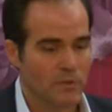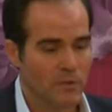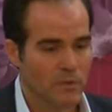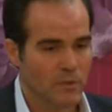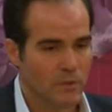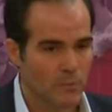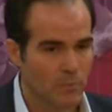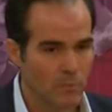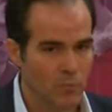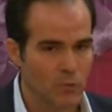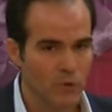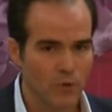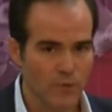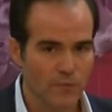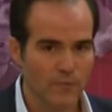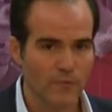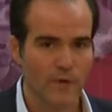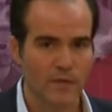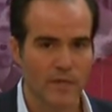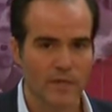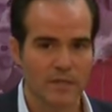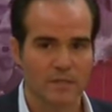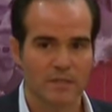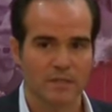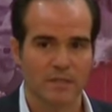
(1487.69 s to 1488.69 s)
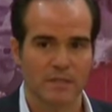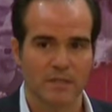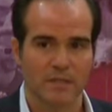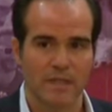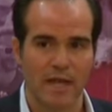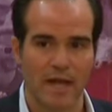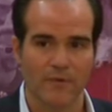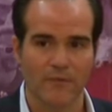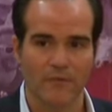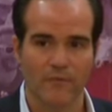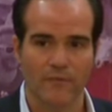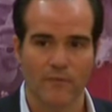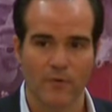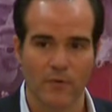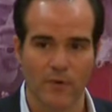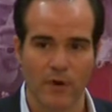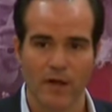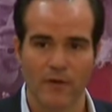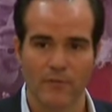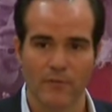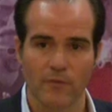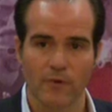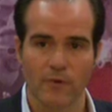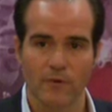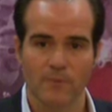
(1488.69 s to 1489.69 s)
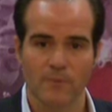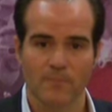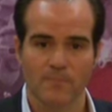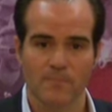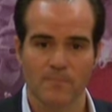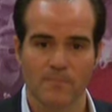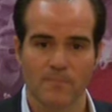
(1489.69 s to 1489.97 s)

The proof is that forever,